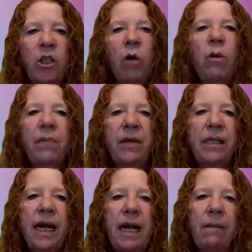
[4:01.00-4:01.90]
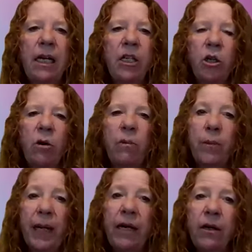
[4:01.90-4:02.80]
I show up the same. I show up
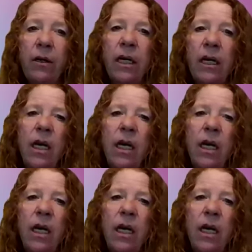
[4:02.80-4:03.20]
prepared.